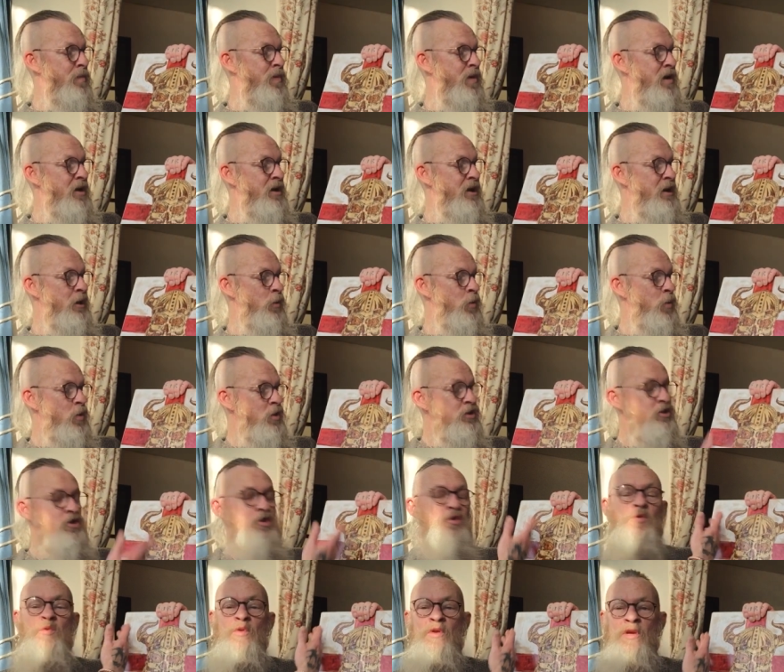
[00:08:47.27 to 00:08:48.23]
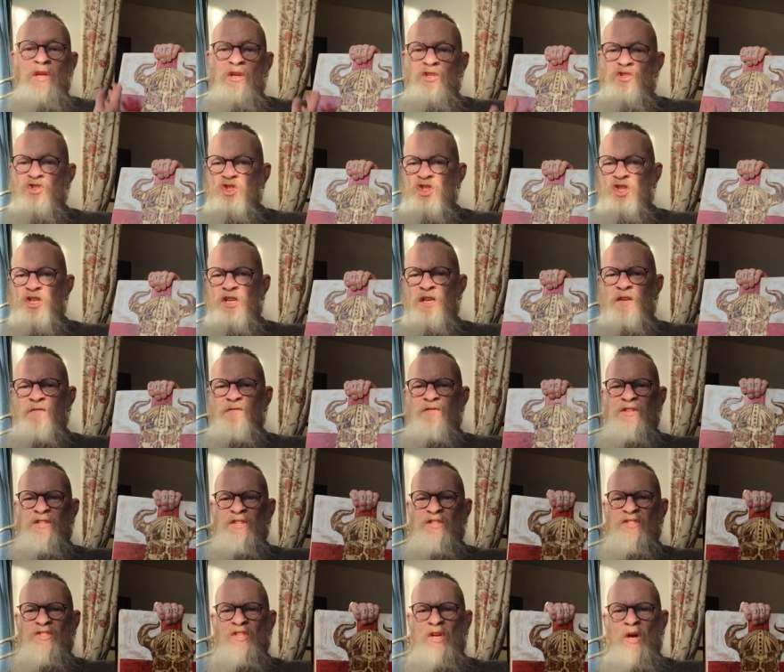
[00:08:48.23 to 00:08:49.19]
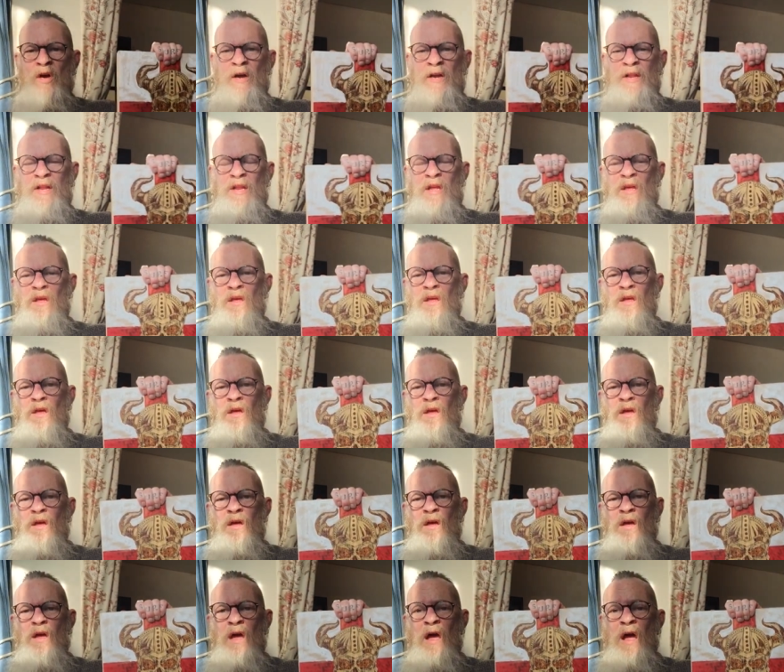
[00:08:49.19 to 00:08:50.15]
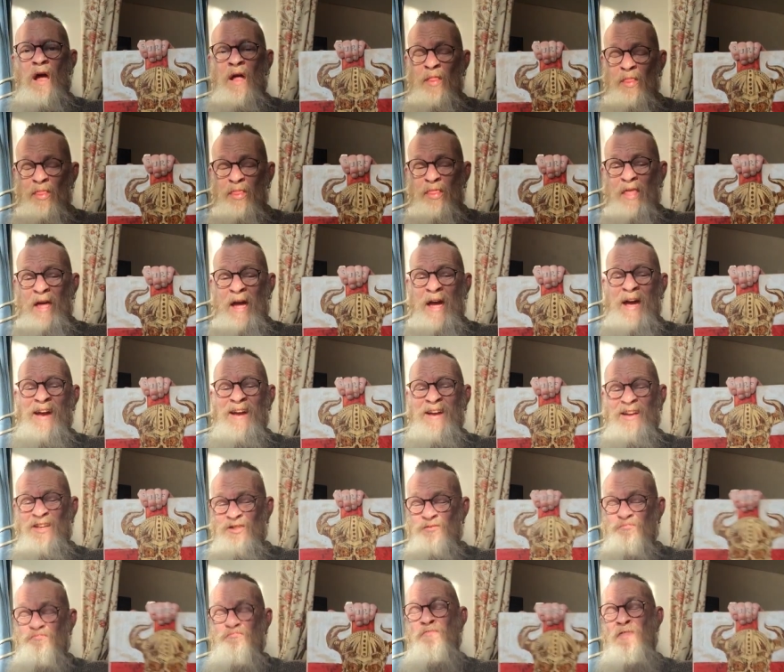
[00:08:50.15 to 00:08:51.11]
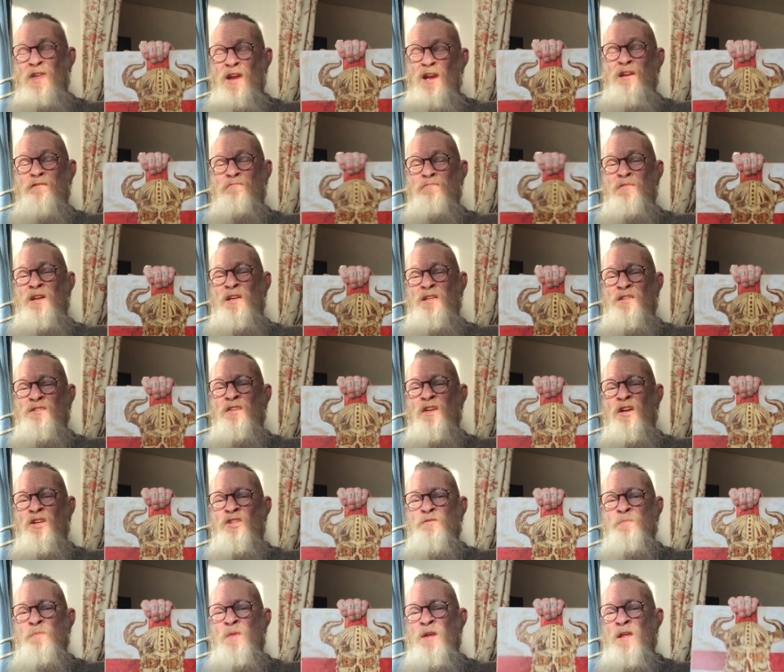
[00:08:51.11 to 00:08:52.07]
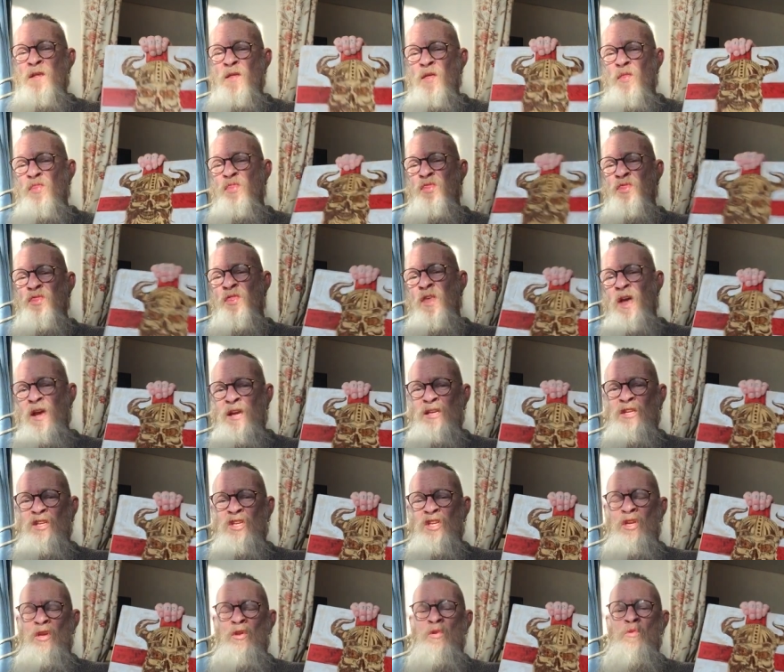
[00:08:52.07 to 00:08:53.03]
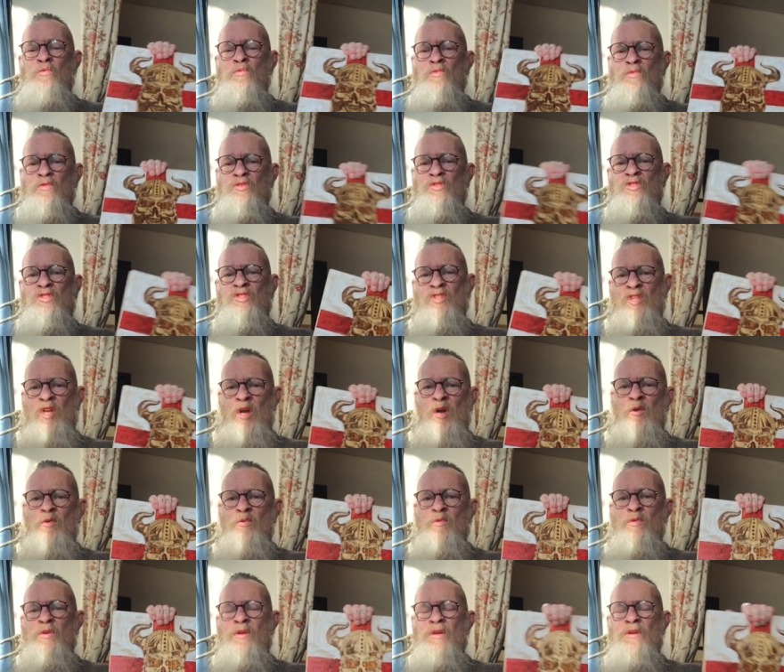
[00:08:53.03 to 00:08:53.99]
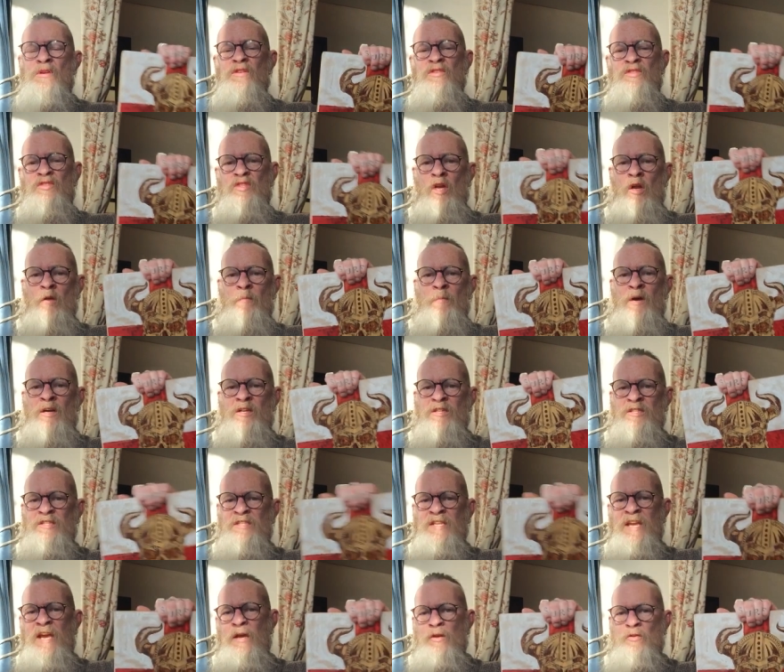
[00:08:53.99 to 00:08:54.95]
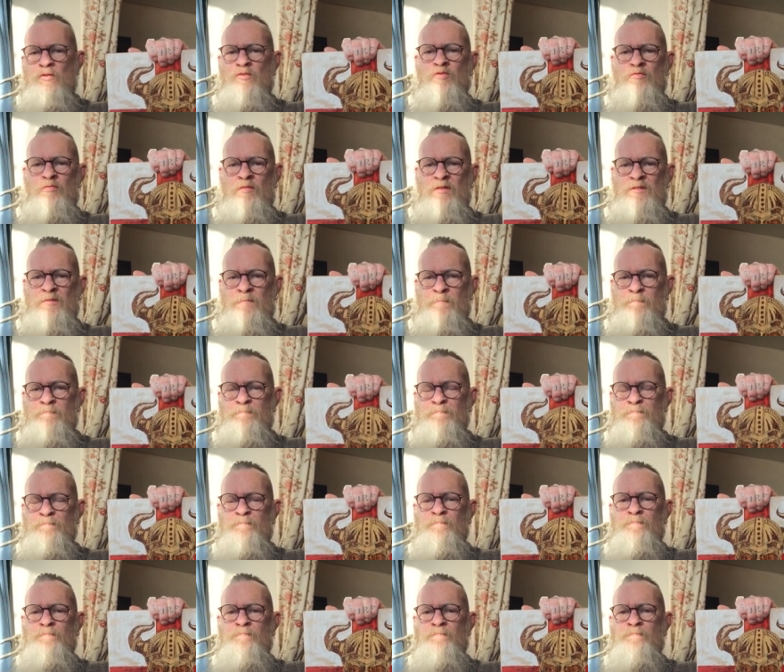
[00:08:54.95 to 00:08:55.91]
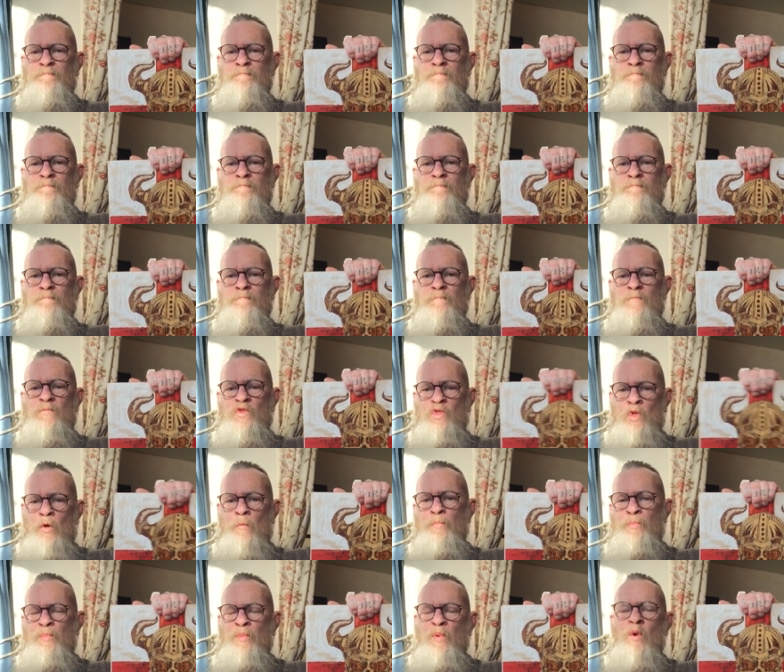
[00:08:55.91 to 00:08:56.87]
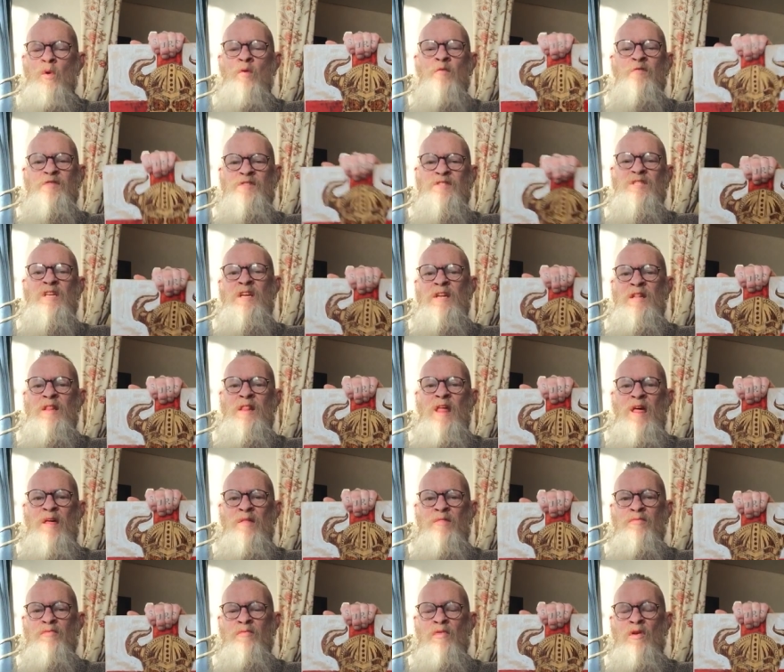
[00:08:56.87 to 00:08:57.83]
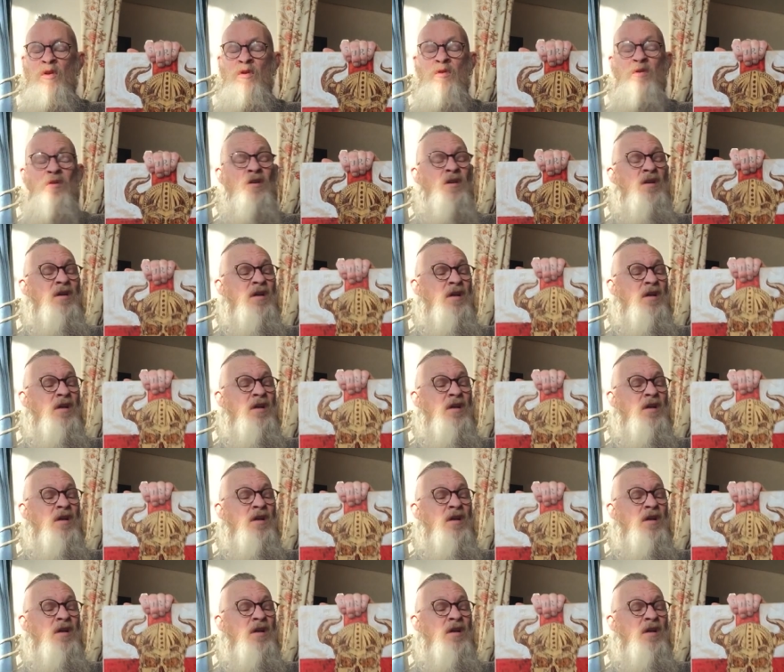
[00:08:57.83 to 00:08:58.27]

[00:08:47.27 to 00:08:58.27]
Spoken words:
burning wood to achieve a design. And that has really, really touched me. Thank you so much, Scouserism. John Paul, for sending that through.